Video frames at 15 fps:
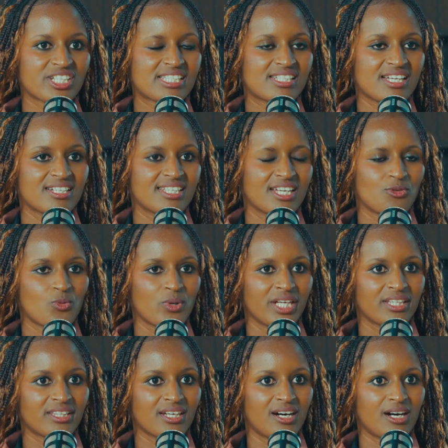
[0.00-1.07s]
started
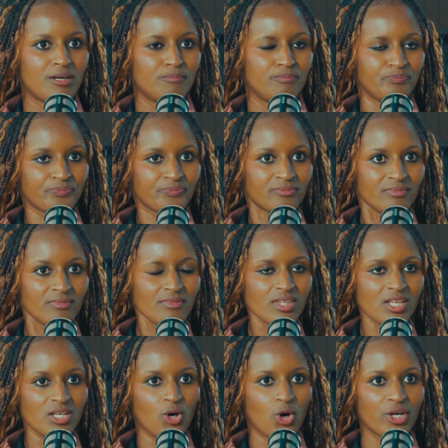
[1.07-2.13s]
with
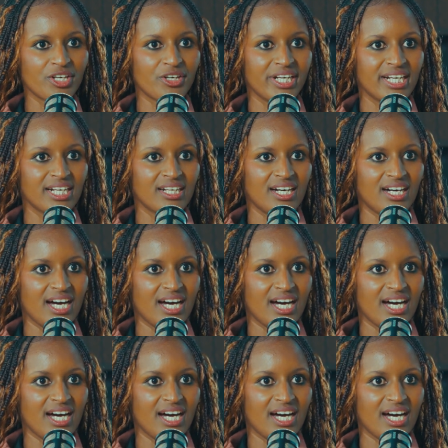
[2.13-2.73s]
ordering.